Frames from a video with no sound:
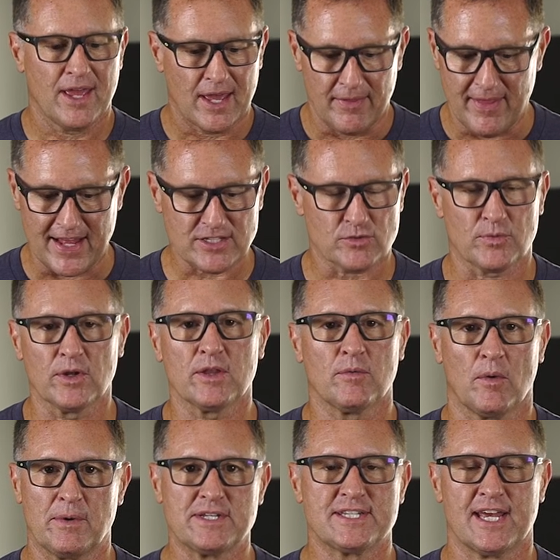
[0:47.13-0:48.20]
And that's really
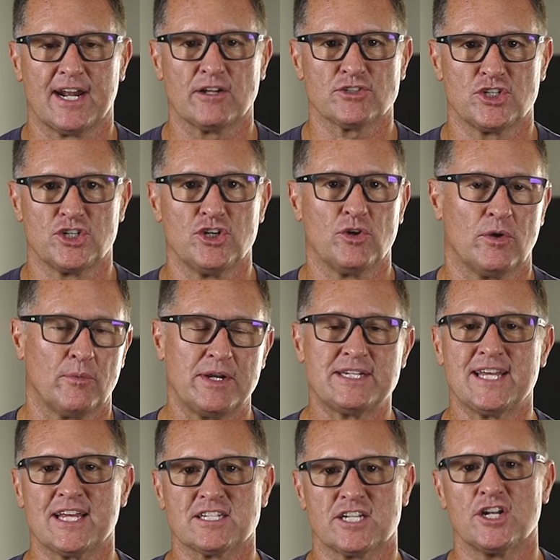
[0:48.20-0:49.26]
what we set out to do. And we
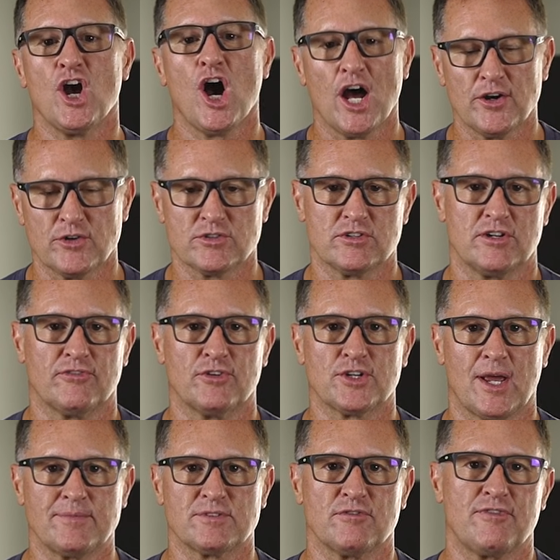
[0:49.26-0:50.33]
tested hundreds of different
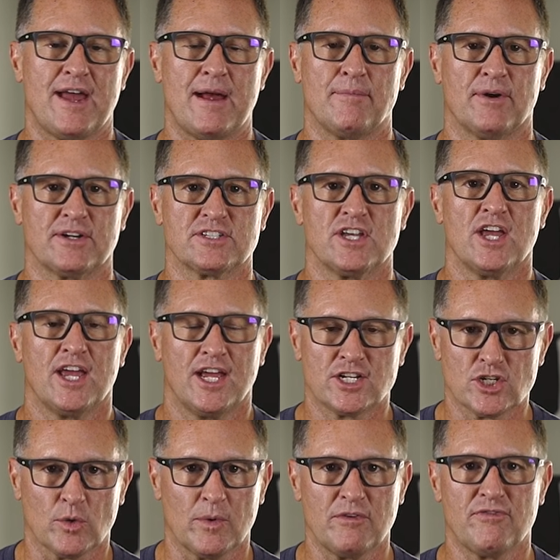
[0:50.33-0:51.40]
types of fabrics
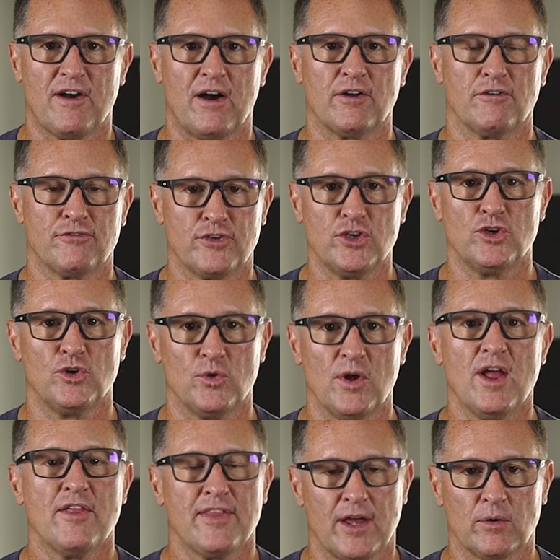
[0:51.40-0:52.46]
until we found a few
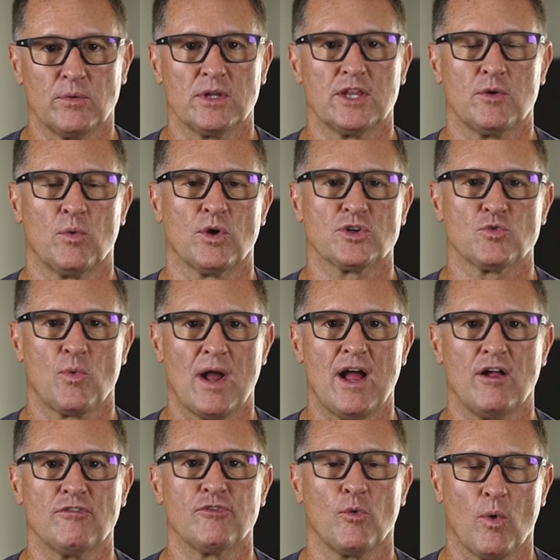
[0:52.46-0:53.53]
that really worked
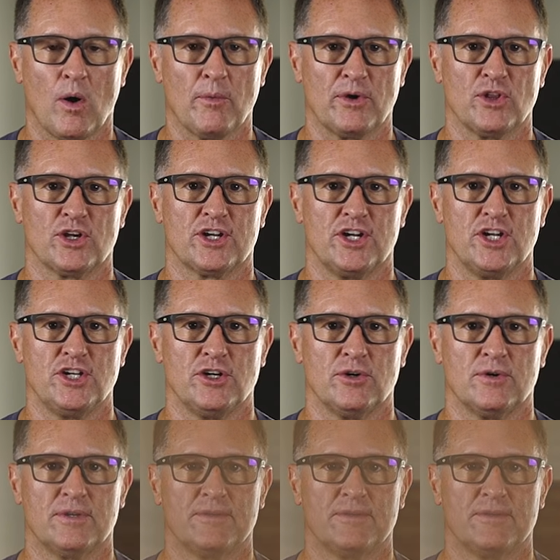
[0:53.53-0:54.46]
well for what we were looking to do.